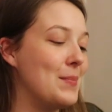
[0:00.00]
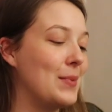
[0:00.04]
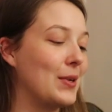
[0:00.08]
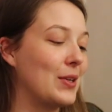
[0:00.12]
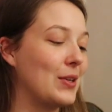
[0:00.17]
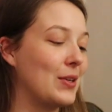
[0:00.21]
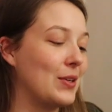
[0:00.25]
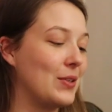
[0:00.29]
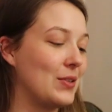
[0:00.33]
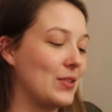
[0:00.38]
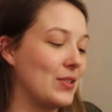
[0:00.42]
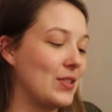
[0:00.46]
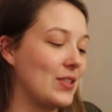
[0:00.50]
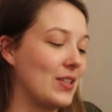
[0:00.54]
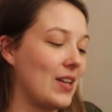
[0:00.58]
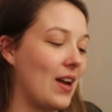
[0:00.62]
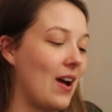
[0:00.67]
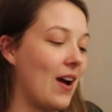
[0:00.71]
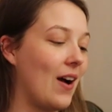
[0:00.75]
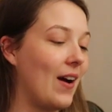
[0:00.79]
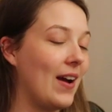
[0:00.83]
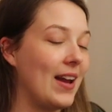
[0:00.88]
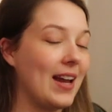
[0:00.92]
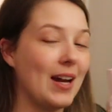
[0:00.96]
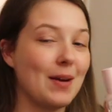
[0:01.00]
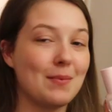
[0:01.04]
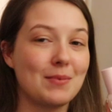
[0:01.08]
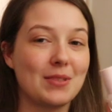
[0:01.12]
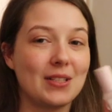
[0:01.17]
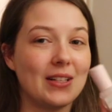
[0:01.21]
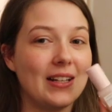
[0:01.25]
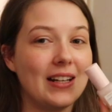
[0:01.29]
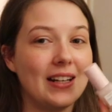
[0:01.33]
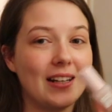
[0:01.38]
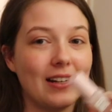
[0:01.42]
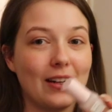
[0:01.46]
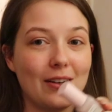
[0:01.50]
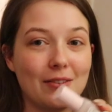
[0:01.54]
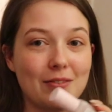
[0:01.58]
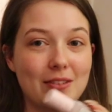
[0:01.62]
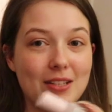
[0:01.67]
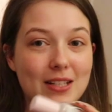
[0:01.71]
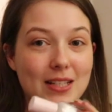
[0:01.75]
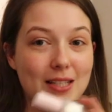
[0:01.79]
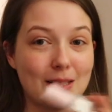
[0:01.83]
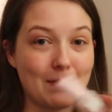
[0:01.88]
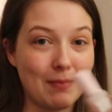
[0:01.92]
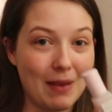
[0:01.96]
because I absolutely love
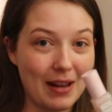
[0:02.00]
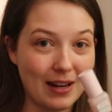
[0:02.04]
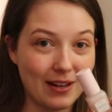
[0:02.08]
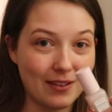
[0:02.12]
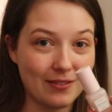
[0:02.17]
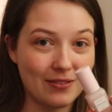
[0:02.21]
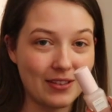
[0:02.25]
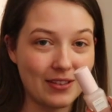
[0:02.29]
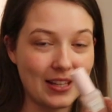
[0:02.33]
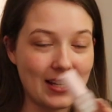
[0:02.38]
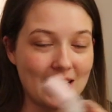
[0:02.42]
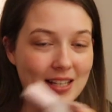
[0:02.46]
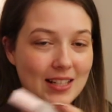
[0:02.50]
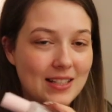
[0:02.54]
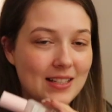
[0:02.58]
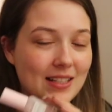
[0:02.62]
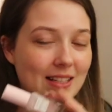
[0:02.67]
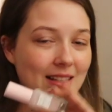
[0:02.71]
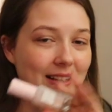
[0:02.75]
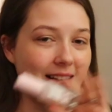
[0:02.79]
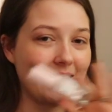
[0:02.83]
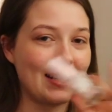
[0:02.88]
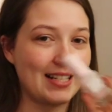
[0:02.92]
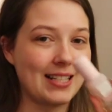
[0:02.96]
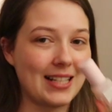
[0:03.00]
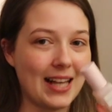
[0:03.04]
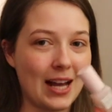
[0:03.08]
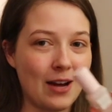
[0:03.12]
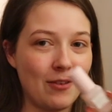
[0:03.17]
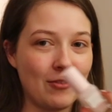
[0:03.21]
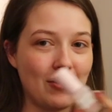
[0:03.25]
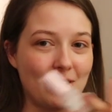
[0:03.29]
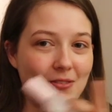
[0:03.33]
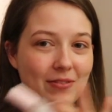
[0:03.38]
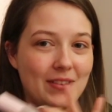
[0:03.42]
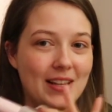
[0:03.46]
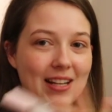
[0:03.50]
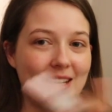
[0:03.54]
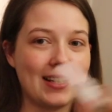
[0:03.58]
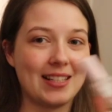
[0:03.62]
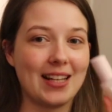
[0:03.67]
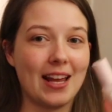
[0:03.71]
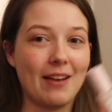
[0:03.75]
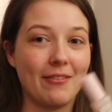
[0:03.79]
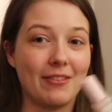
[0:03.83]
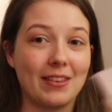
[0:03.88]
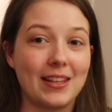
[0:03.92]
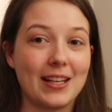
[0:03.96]
the smell of this, the sound of this,
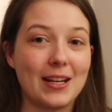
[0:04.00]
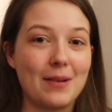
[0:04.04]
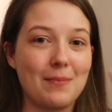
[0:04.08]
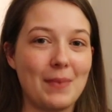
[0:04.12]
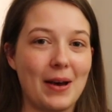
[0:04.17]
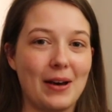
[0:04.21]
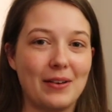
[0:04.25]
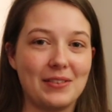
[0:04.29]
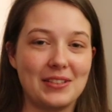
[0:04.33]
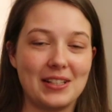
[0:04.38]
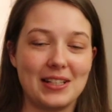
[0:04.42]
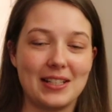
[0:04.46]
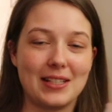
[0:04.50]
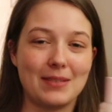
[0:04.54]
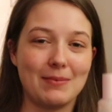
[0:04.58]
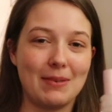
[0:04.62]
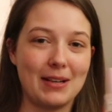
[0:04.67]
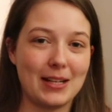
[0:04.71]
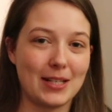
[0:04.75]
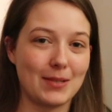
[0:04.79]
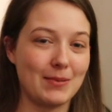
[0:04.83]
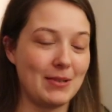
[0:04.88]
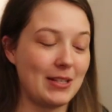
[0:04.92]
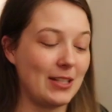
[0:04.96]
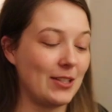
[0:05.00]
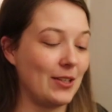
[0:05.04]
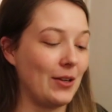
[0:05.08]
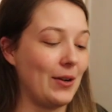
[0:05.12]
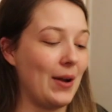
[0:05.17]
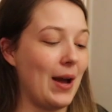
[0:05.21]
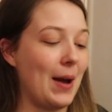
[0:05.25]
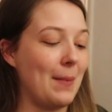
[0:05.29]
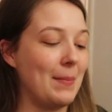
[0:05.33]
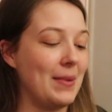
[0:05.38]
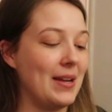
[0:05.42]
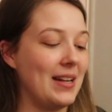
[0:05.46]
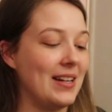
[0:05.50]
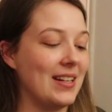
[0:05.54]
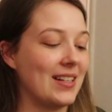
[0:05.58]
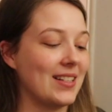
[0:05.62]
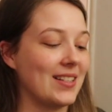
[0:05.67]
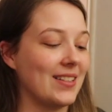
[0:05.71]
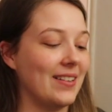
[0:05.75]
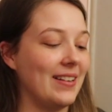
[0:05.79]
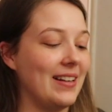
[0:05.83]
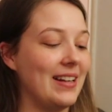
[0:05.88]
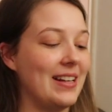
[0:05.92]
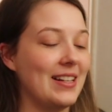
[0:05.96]
everything about this makes me so happy and
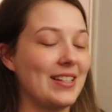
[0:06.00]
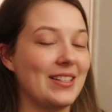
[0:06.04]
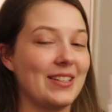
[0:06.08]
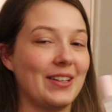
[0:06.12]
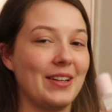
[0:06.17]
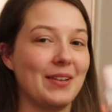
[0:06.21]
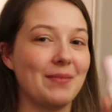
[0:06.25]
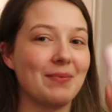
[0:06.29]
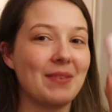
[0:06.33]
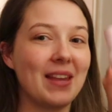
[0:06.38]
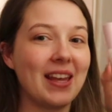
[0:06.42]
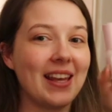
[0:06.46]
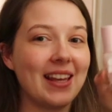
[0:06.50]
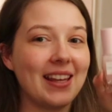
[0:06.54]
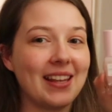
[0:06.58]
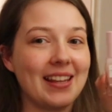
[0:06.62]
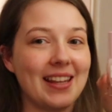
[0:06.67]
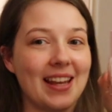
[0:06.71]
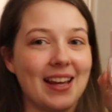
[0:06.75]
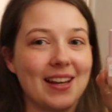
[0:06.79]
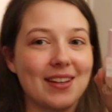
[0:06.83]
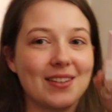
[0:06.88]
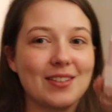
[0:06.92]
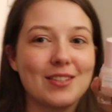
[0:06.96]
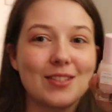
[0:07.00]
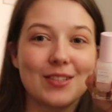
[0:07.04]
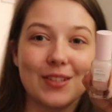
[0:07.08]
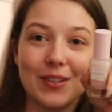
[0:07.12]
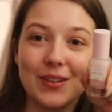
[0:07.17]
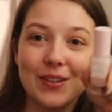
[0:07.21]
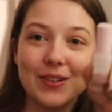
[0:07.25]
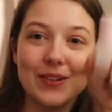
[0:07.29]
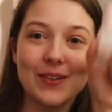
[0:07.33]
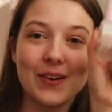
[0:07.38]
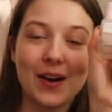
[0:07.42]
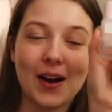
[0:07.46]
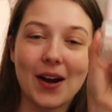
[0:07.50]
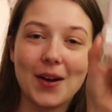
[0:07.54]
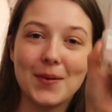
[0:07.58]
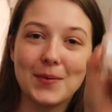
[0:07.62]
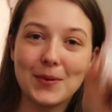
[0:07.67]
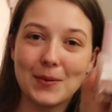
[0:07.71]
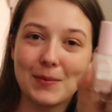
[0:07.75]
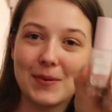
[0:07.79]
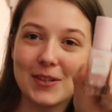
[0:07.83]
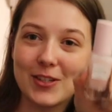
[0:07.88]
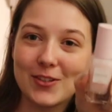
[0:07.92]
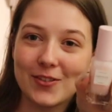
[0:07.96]
excited. So yeah, soon I
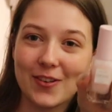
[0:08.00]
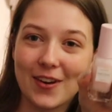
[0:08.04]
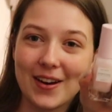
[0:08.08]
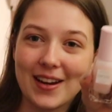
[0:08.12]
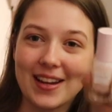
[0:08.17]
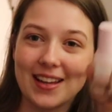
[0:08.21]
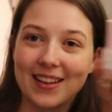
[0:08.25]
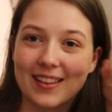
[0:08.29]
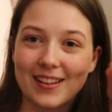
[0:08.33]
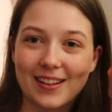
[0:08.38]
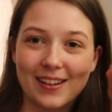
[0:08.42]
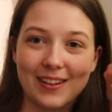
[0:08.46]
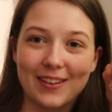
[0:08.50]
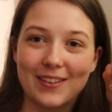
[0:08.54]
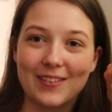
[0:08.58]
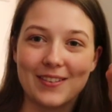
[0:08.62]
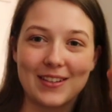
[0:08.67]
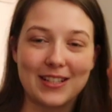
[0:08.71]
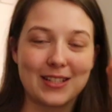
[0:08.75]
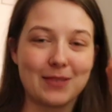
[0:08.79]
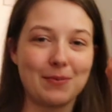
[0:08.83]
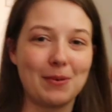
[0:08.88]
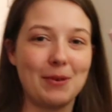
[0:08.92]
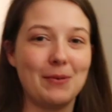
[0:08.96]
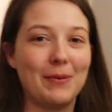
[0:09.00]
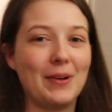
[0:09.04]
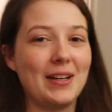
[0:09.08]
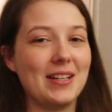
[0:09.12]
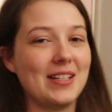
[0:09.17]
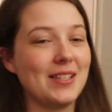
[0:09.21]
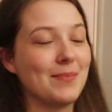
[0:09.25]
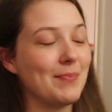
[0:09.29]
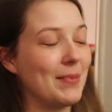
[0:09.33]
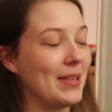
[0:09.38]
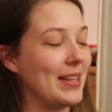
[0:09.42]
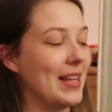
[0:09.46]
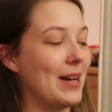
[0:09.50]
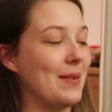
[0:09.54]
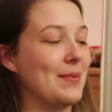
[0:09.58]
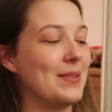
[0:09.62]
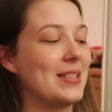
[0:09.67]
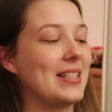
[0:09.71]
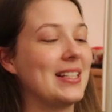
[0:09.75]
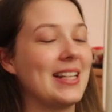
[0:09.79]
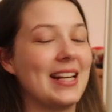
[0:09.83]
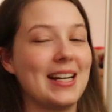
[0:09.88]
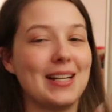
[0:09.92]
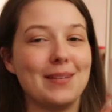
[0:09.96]
will be trying the Glow Recipe one, but that
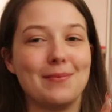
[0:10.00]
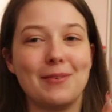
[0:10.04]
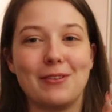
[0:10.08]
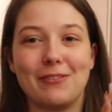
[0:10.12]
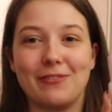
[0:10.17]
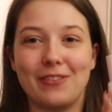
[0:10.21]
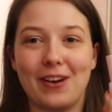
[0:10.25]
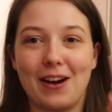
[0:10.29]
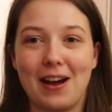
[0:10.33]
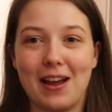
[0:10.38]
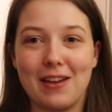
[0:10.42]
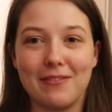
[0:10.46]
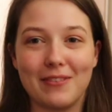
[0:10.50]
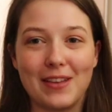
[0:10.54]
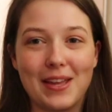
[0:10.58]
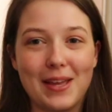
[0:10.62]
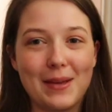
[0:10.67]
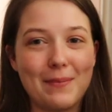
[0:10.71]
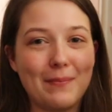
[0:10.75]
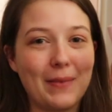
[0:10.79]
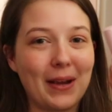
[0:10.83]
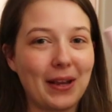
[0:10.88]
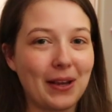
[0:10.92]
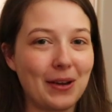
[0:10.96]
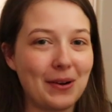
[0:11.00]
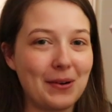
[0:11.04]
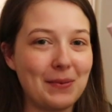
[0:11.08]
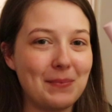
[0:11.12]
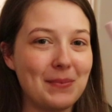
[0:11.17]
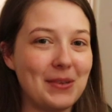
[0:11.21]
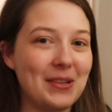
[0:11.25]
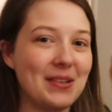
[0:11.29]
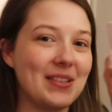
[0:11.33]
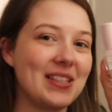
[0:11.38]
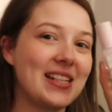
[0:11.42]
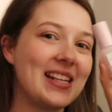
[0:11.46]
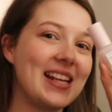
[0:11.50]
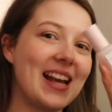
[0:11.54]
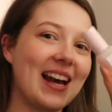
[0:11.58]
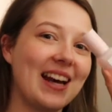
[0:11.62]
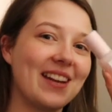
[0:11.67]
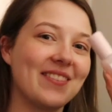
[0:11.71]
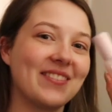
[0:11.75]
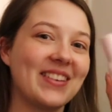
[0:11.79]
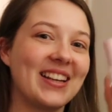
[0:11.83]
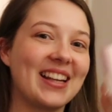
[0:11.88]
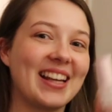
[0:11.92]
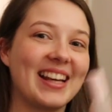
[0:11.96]
was day number 5 in my Cult Beauty
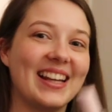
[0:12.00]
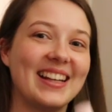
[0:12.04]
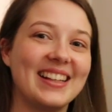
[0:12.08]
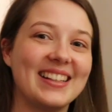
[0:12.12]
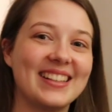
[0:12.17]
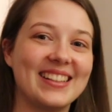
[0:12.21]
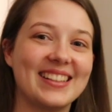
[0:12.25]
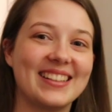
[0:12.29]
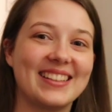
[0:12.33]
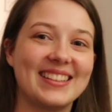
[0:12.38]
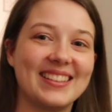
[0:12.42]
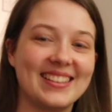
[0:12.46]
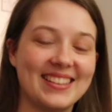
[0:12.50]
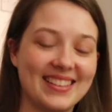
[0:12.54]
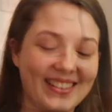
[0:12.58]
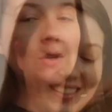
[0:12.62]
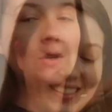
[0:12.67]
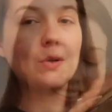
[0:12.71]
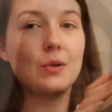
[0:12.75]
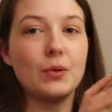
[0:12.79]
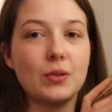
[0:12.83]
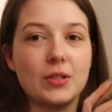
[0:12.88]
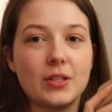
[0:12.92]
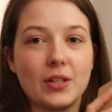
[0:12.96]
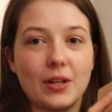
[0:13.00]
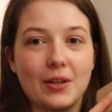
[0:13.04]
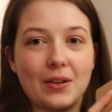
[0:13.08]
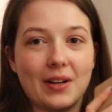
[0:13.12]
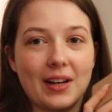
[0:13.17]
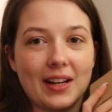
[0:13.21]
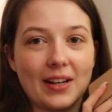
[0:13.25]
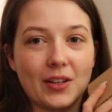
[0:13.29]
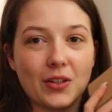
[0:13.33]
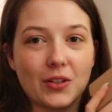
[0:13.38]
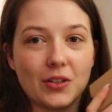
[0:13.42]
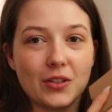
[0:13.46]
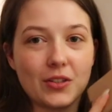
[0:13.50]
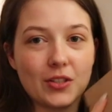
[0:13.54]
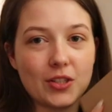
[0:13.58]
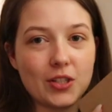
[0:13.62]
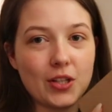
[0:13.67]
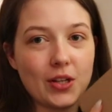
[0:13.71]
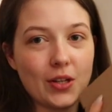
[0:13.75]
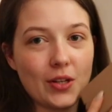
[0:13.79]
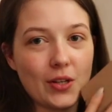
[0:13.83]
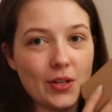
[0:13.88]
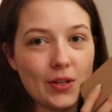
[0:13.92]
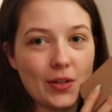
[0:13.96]
advent calendar. Also, I got
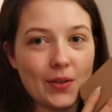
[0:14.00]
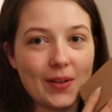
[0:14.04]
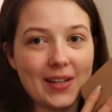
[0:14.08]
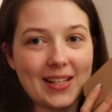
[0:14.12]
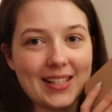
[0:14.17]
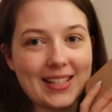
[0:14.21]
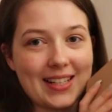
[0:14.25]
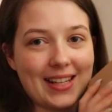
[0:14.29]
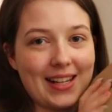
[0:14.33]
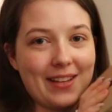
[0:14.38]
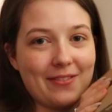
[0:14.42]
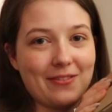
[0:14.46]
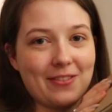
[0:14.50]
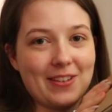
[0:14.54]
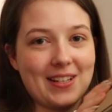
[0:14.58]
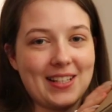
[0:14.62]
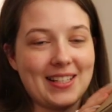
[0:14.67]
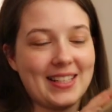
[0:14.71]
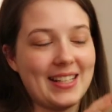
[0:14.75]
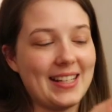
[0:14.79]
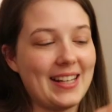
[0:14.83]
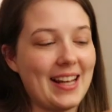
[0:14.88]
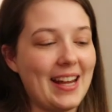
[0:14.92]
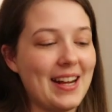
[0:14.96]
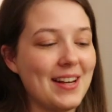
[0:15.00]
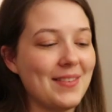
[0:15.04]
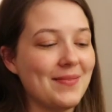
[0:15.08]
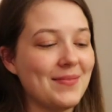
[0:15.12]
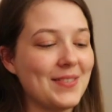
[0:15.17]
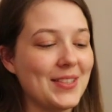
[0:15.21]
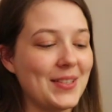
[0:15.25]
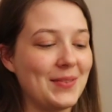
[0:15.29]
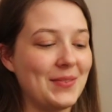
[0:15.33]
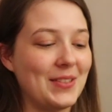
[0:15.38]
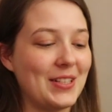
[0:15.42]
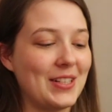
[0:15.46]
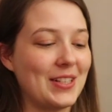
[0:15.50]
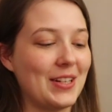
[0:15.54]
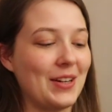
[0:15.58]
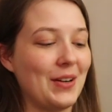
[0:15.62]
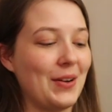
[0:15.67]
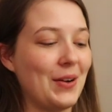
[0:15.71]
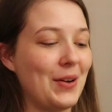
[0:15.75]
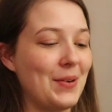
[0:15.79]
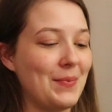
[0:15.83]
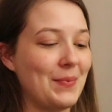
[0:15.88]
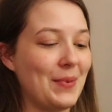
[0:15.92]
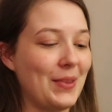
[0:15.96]
2 deliveries today, so I'm just
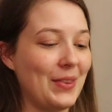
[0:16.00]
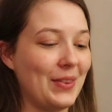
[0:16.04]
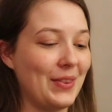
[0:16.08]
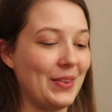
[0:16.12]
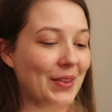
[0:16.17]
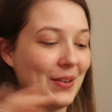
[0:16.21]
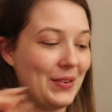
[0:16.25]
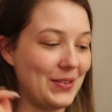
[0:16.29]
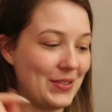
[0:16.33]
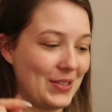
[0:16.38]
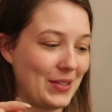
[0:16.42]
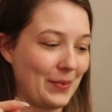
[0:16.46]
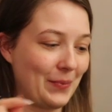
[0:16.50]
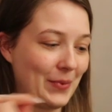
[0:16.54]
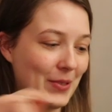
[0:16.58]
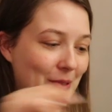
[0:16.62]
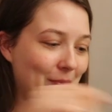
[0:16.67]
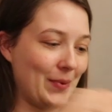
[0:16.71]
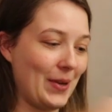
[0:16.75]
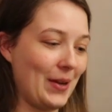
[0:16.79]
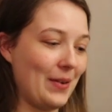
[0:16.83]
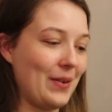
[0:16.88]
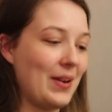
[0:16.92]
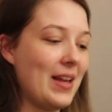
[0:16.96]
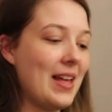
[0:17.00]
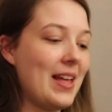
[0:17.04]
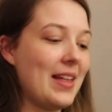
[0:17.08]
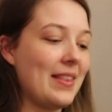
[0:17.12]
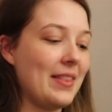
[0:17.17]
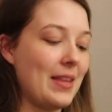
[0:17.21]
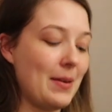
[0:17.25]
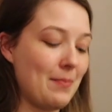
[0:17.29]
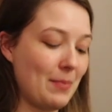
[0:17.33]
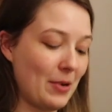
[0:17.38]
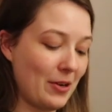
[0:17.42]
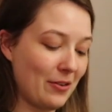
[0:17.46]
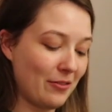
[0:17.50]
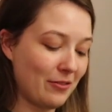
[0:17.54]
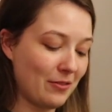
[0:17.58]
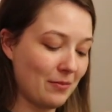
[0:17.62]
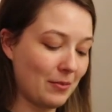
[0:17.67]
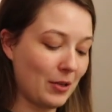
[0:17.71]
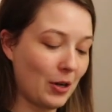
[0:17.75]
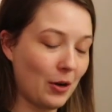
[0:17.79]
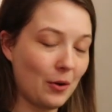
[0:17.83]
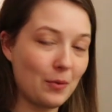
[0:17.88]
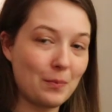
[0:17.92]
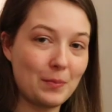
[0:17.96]
going to open those up as well. They're both
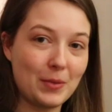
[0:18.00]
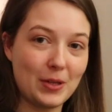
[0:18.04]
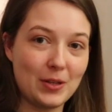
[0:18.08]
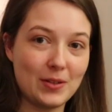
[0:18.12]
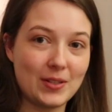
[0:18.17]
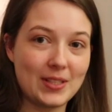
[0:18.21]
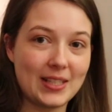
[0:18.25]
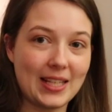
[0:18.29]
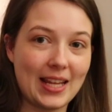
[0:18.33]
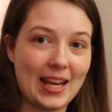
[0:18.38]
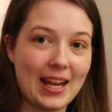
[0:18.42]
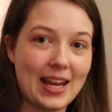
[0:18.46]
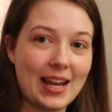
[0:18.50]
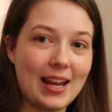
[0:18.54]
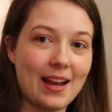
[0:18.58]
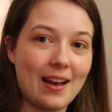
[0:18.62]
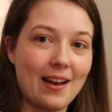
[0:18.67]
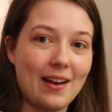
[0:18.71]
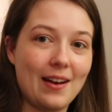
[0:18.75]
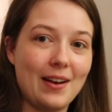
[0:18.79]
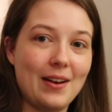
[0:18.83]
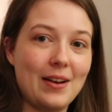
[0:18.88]
from Cult Beauty.